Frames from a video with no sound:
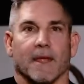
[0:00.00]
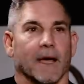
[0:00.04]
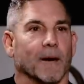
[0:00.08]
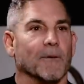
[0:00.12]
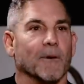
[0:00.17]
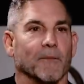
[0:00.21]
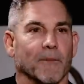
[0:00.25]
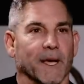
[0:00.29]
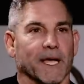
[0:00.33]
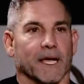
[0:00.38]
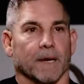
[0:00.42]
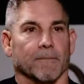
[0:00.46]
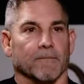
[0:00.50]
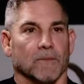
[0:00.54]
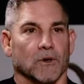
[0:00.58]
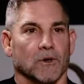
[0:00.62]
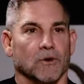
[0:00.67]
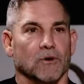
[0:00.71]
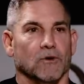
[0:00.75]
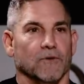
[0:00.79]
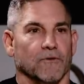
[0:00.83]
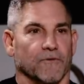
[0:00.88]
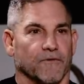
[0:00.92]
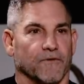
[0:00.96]
I am going to make a
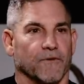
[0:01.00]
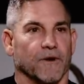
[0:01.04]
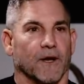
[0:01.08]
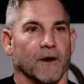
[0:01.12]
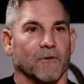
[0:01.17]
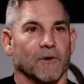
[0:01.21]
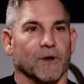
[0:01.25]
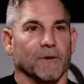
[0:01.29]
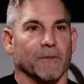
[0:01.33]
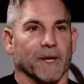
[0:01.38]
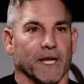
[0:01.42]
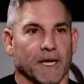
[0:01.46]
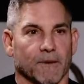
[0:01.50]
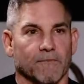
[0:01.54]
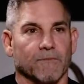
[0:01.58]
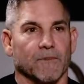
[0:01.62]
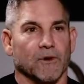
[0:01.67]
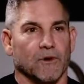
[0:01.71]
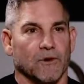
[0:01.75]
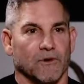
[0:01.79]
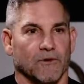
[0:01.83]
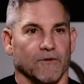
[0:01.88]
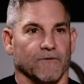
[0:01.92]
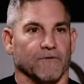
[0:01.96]
move. I want to make a
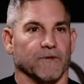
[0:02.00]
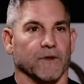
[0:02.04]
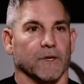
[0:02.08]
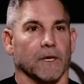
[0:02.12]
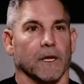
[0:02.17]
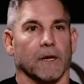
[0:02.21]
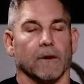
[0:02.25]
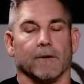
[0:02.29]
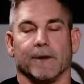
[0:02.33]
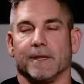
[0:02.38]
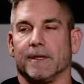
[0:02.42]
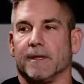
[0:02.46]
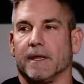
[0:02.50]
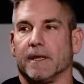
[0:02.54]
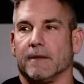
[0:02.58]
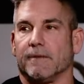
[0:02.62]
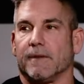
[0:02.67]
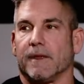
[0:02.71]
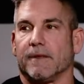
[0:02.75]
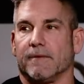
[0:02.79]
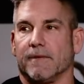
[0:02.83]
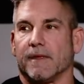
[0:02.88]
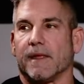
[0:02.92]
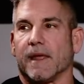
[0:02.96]
move, you know, and,
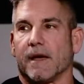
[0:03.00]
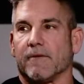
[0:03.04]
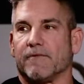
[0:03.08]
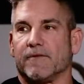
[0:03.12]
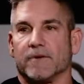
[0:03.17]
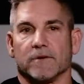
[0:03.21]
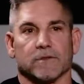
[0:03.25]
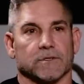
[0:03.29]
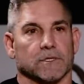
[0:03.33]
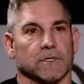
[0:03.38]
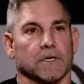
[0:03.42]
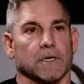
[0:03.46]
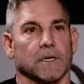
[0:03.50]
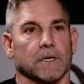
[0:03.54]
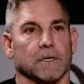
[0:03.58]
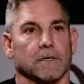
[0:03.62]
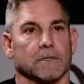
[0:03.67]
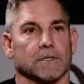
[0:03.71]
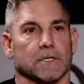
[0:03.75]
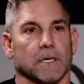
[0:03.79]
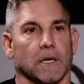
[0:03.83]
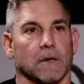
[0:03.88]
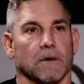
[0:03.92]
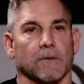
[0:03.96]
and that feels
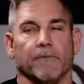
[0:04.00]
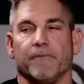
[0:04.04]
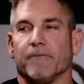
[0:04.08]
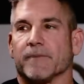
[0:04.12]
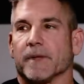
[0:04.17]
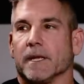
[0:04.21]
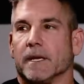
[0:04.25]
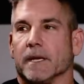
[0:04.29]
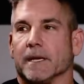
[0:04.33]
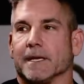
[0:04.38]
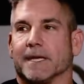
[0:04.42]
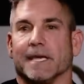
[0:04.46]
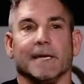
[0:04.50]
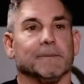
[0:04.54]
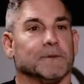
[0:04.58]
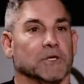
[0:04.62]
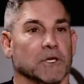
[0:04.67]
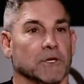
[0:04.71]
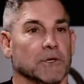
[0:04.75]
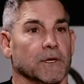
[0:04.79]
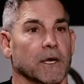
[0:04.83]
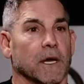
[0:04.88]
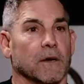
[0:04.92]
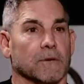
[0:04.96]
good. So it
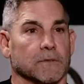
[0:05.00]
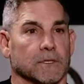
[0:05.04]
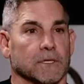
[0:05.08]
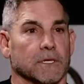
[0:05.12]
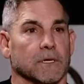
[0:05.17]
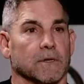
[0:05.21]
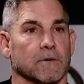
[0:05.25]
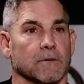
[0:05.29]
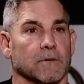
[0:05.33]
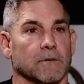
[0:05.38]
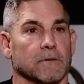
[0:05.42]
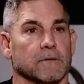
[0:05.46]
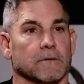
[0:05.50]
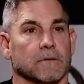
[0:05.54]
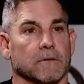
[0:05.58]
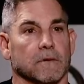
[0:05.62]
keeps you young too.